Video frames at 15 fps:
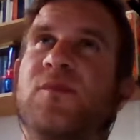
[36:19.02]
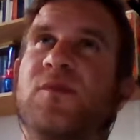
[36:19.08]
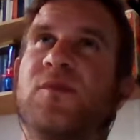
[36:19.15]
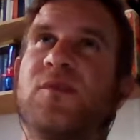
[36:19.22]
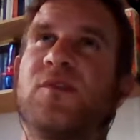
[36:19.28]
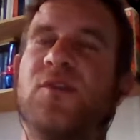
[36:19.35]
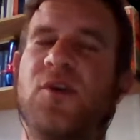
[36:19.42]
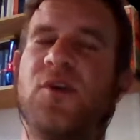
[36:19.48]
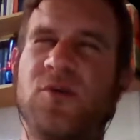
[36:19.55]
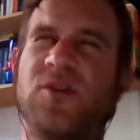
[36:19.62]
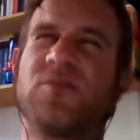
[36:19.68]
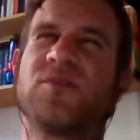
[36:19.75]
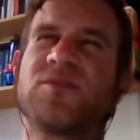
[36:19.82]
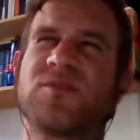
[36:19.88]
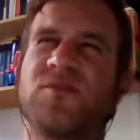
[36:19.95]
No, it
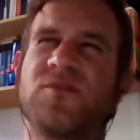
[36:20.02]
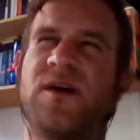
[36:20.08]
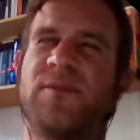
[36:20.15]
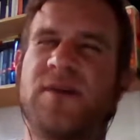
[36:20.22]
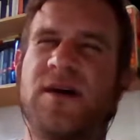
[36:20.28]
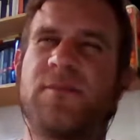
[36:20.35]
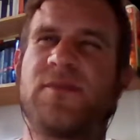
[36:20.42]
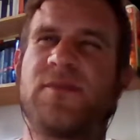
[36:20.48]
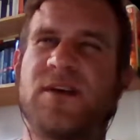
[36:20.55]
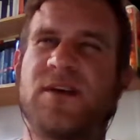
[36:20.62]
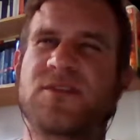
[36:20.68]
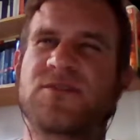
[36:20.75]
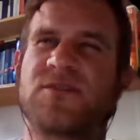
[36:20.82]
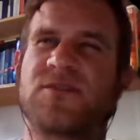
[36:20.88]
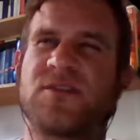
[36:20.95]
was a web app
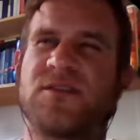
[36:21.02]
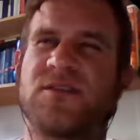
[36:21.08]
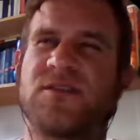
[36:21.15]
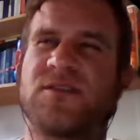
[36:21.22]
actually.